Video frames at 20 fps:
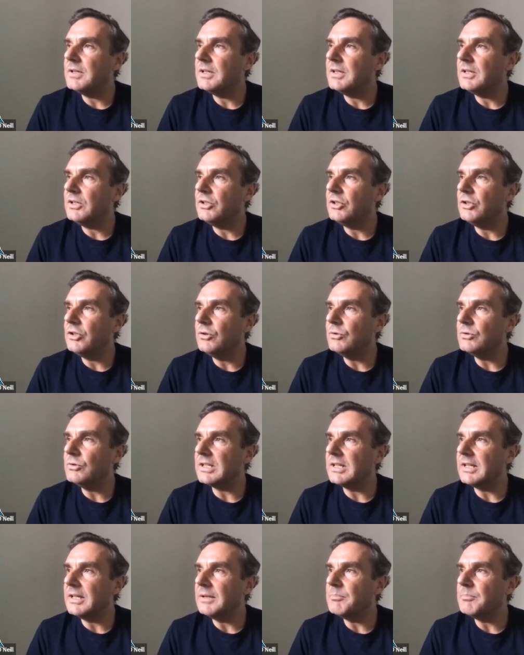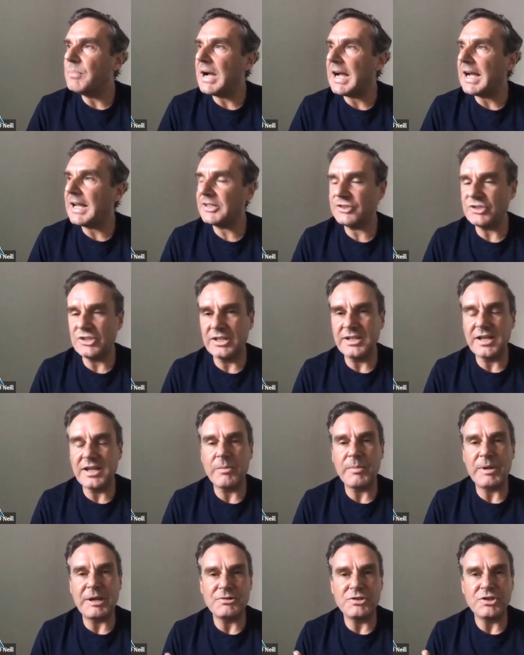hugely passionate
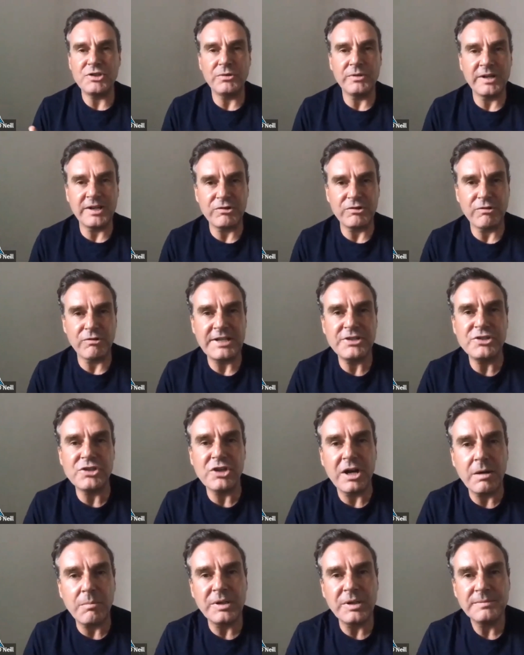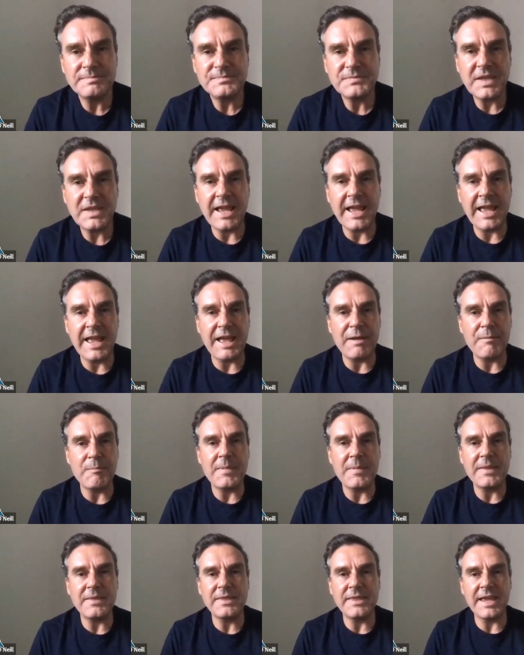about doing a great job,
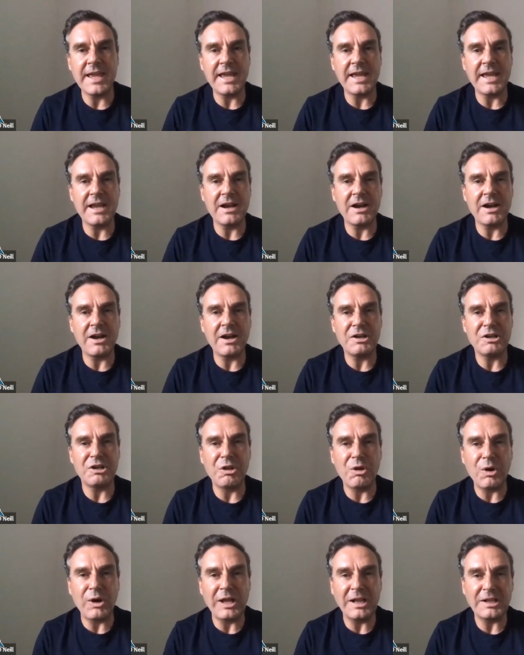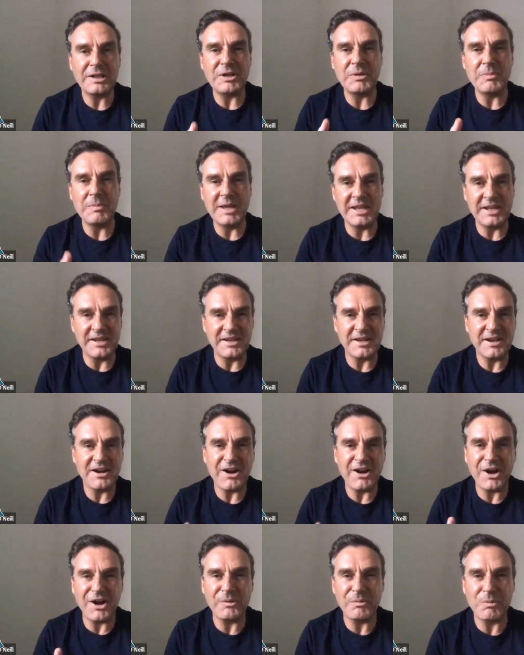um, they are loyal, committed,
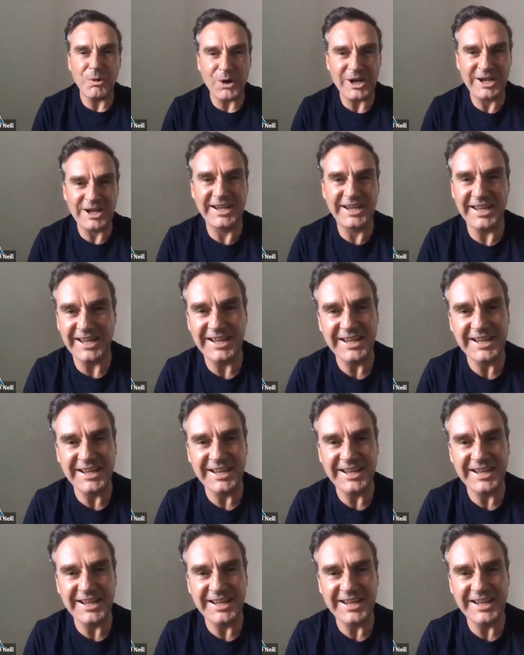hardworking,